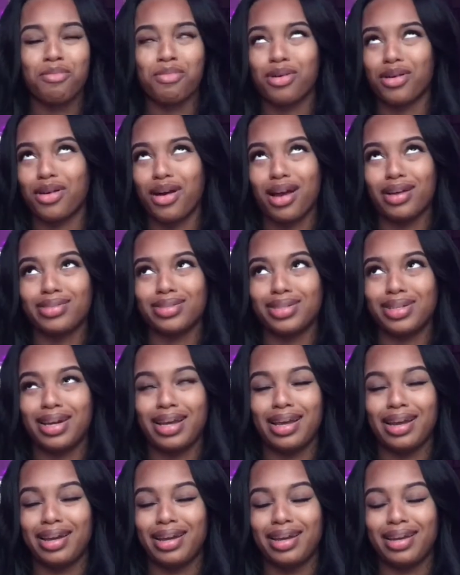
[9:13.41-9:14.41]

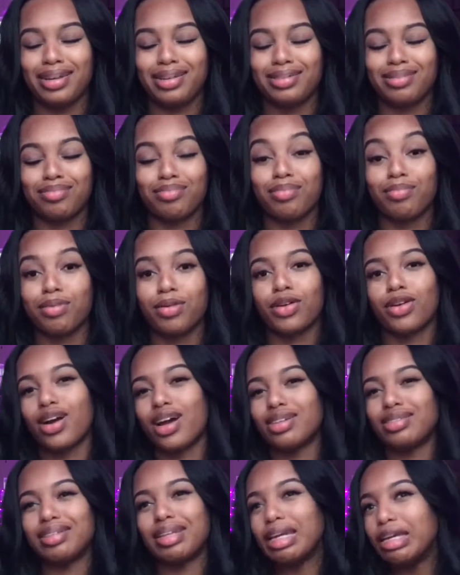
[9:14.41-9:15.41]

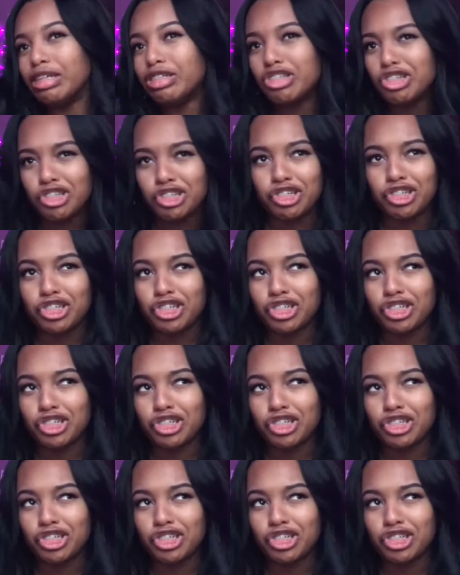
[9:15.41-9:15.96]
procrastination.